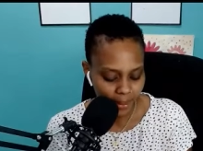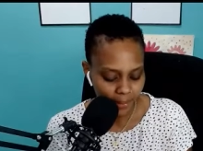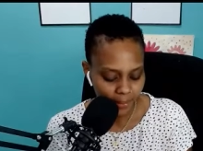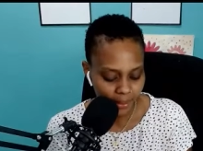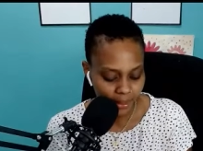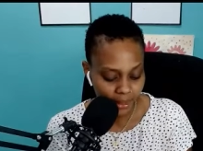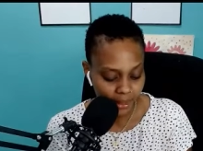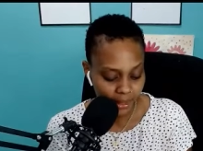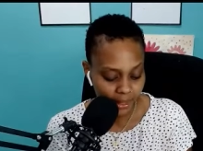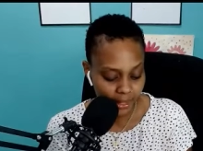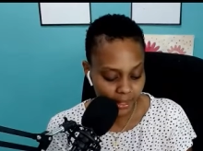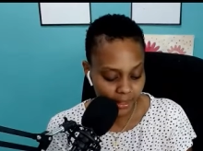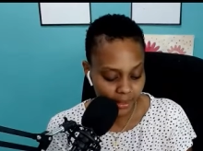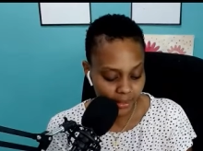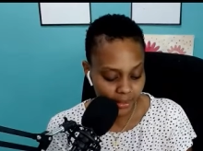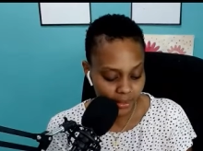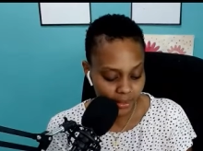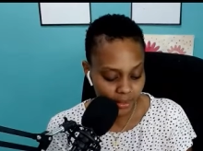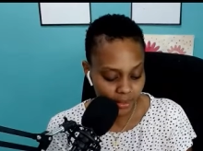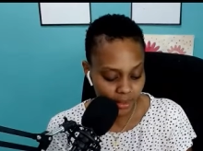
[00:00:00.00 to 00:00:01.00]
But yeah,
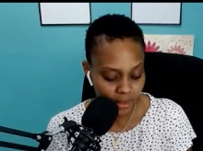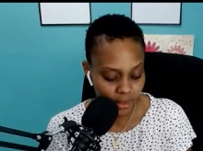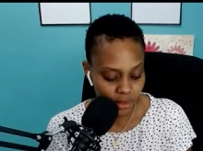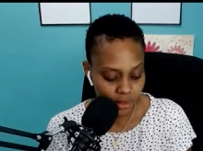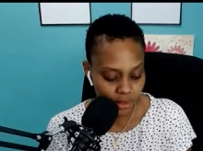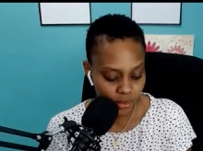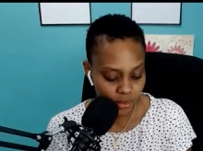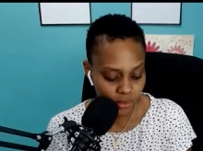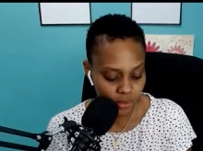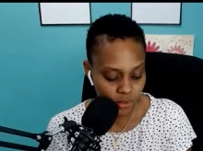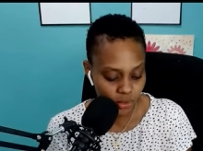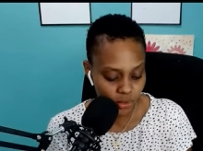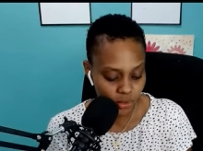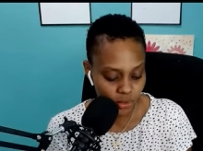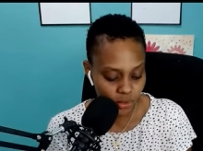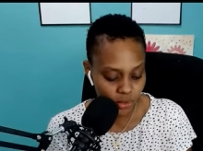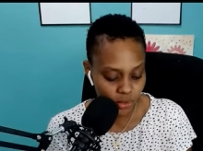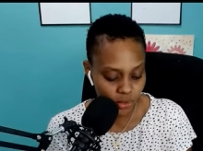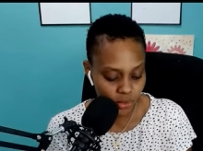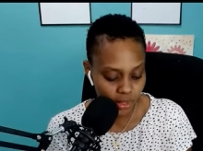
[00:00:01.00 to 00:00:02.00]
guys. So
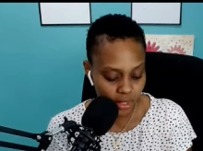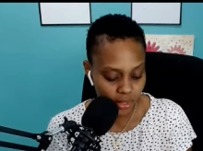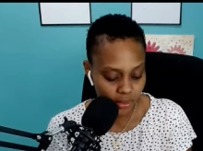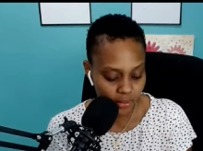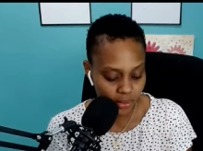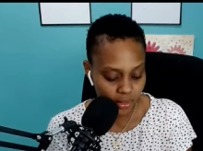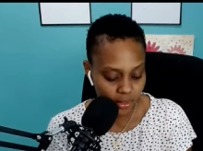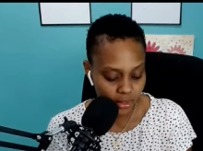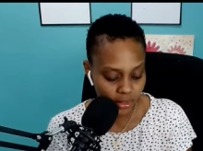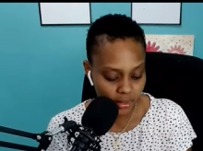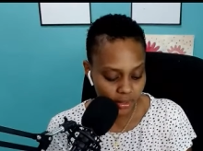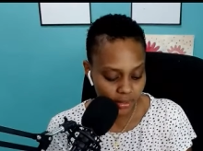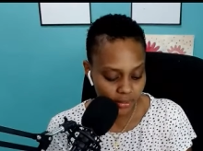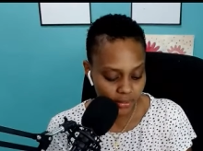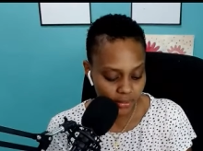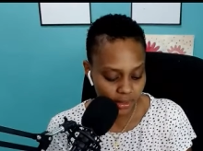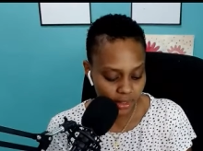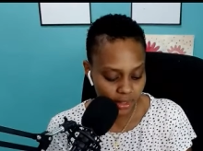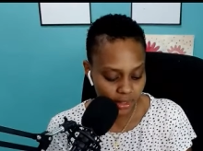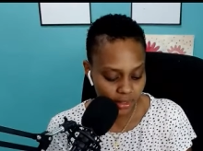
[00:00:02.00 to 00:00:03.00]
do that audit,
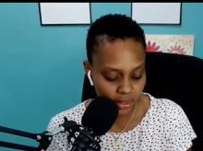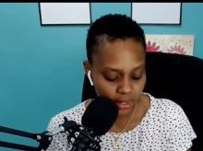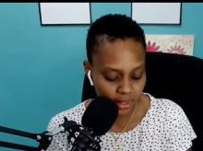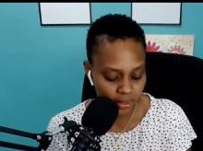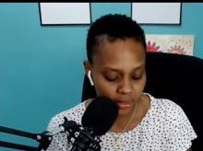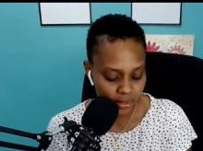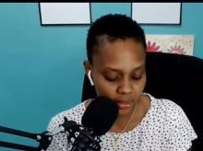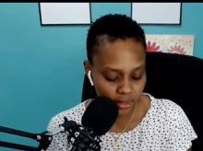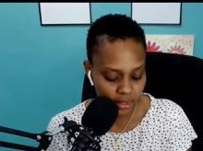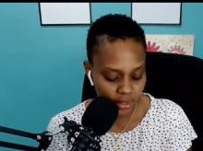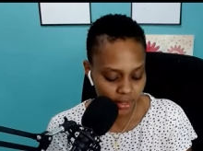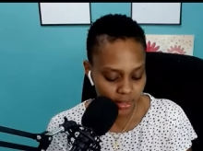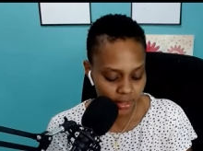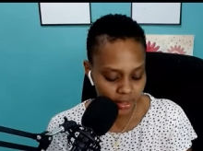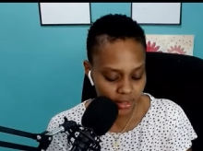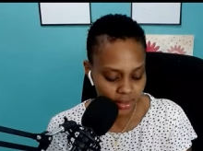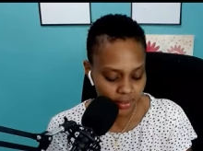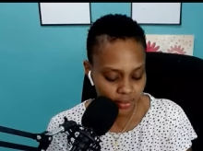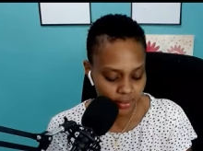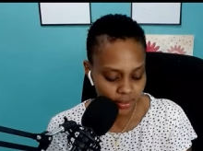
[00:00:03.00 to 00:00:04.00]
okay? That audit
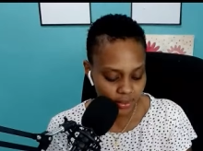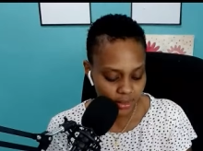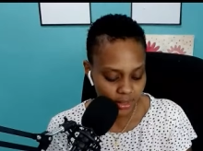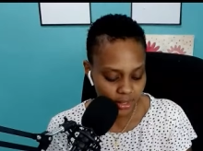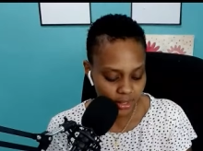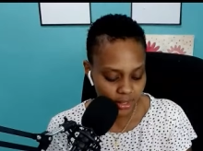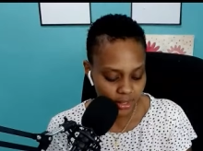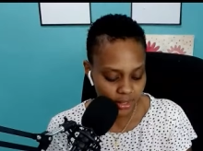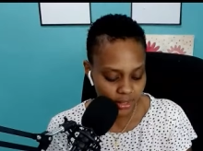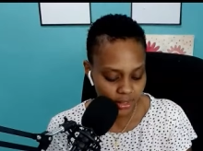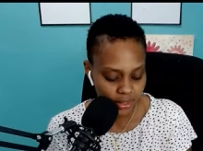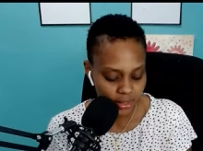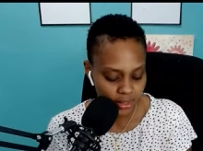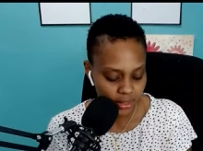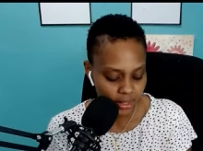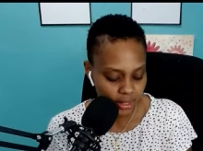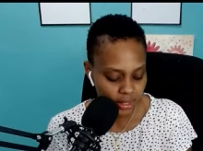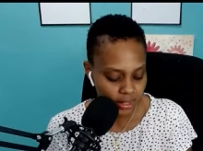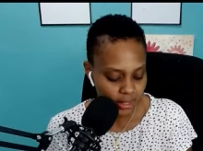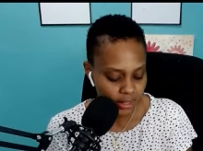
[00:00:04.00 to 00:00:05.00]
is important.
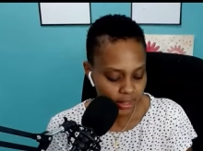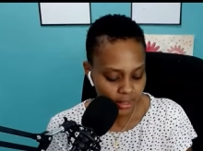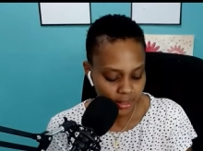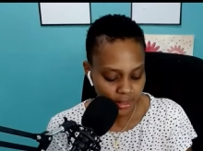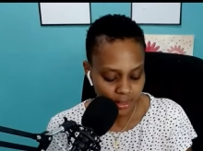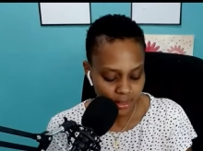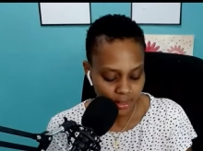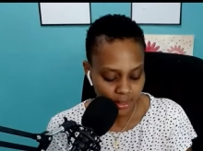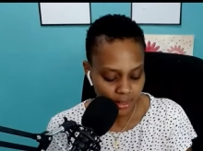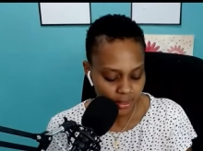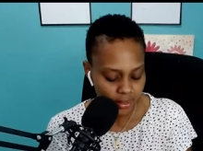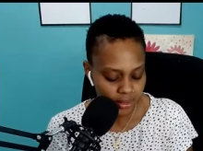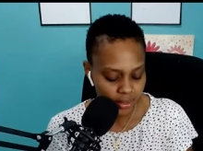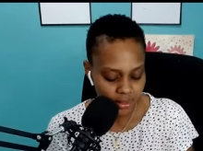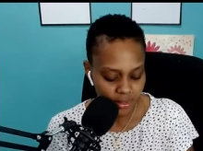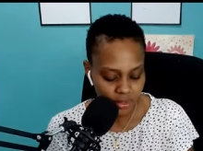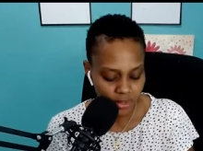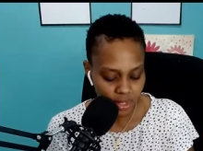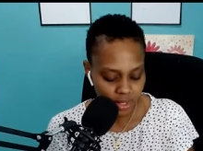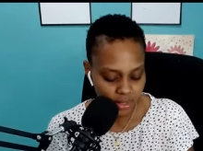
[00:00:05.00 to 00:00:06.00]

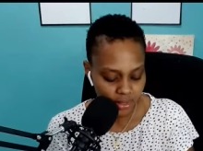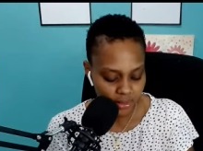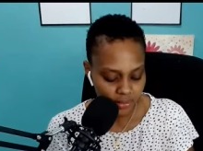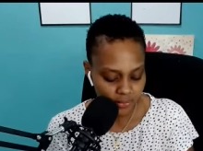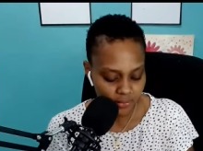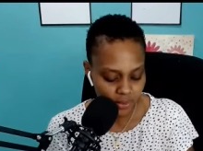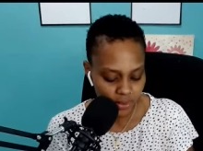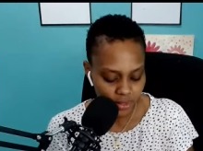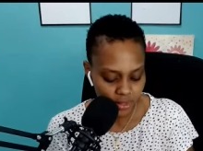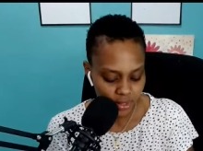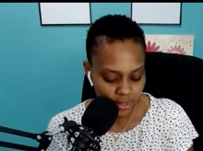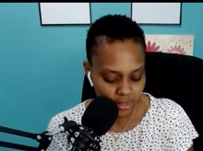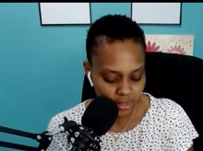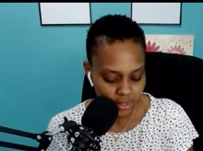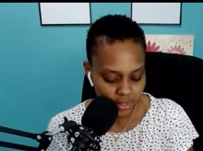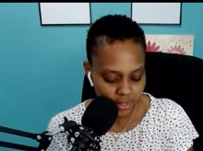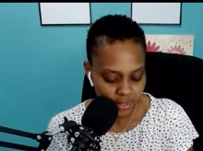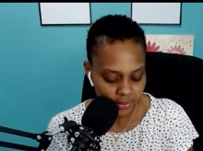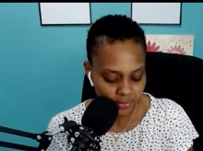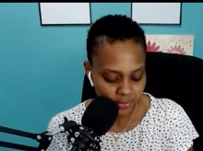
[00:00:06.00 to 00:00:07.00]
This trying to force
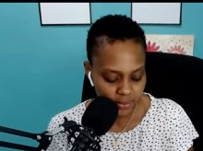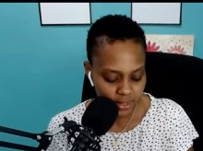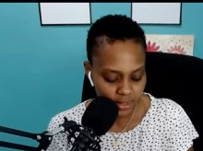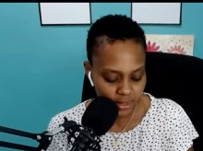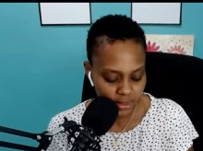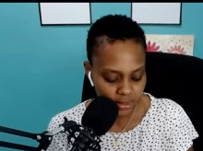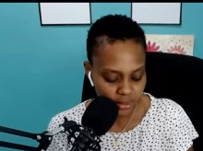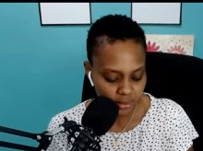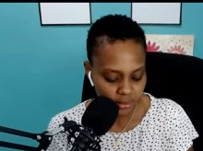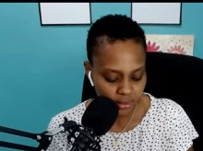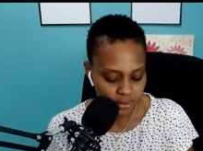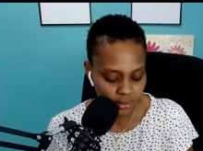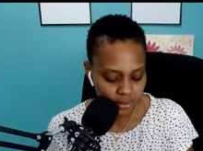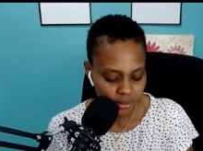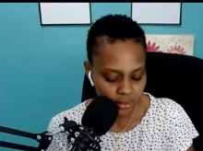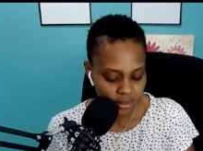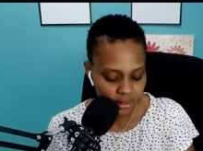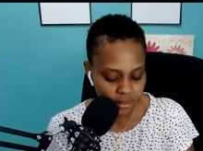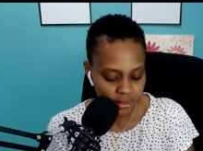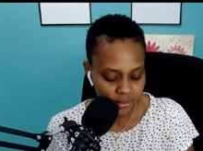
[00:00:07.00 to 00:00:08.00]
yourself to
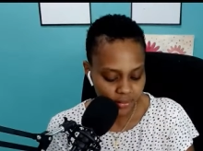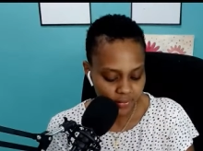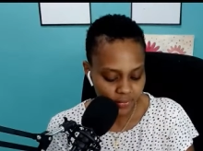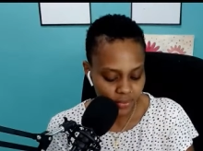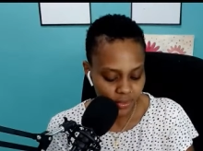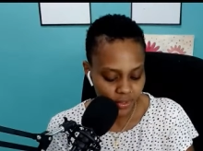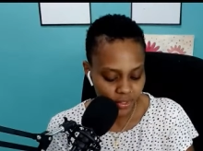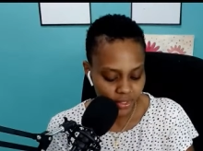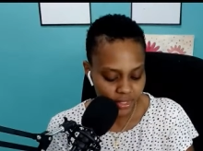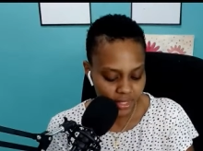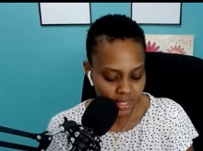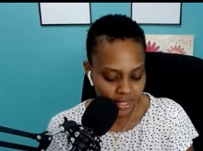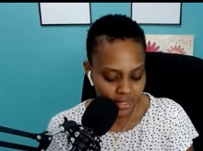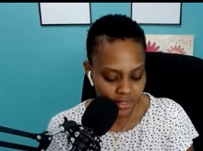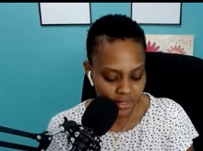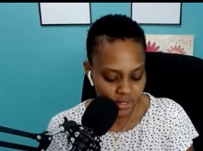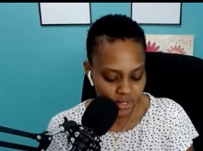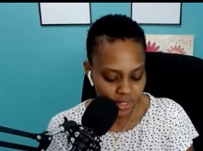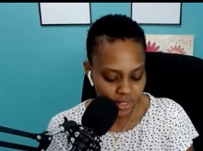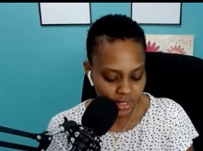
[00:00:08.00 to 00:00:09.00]
force
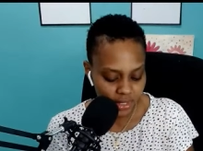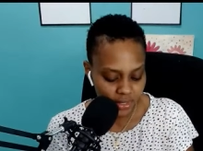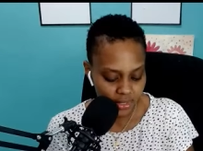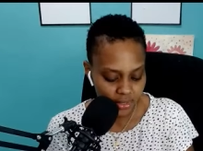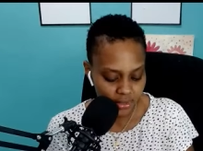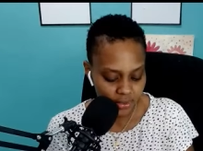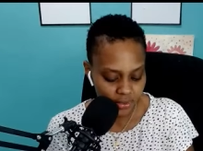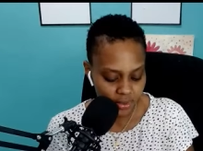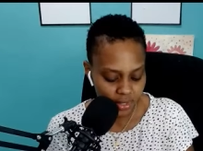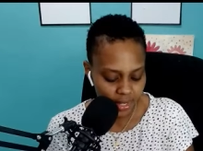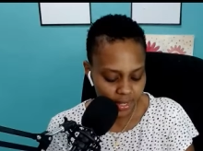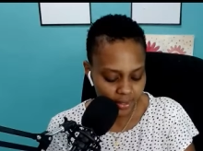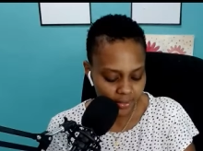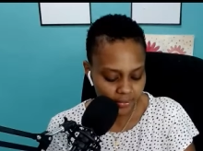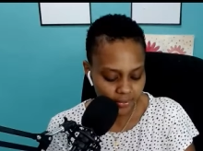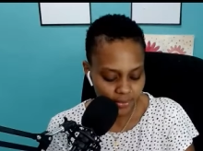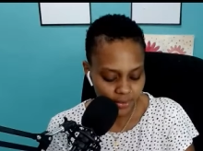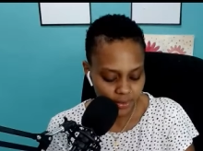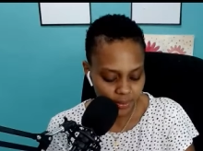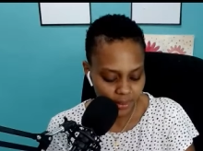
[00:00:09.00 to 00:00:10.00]
energy that you
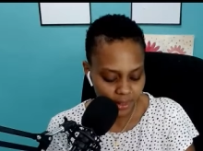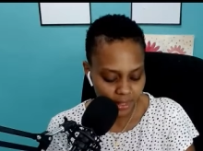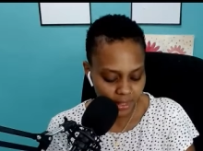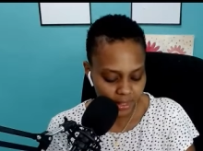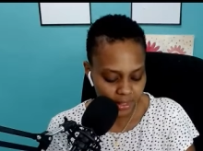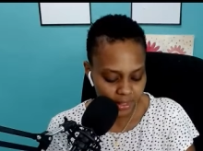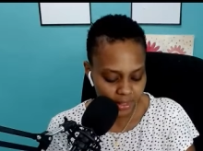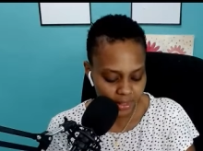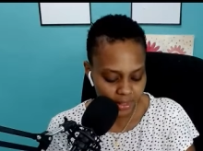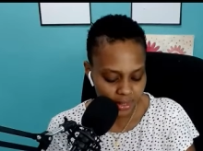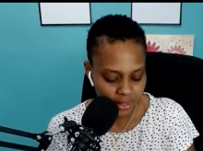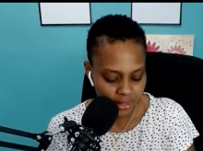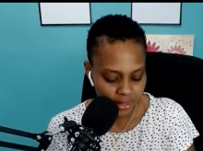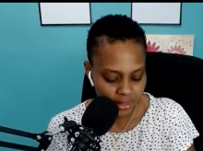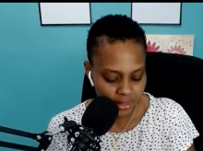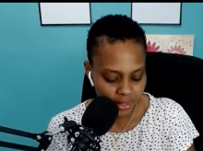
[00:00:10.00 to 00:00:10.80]
don't make any sense.